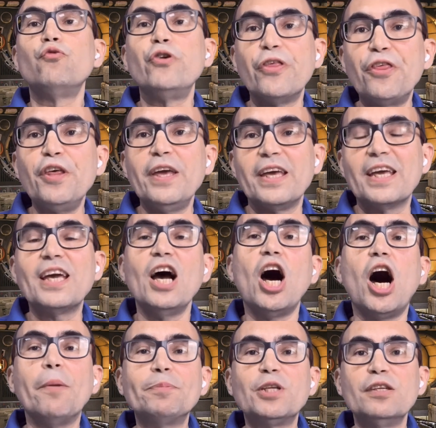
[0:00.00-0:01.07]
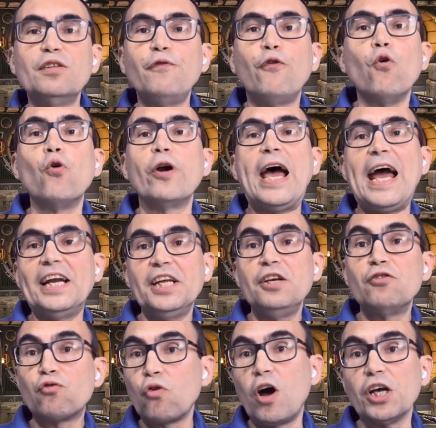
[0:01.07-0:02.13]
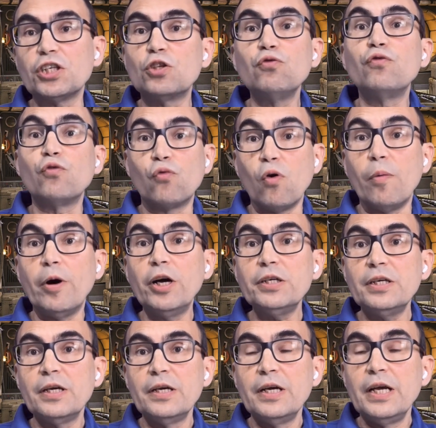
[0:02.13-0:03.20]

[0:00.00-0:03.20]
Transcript: Rethink opted for adding R O S to the robot,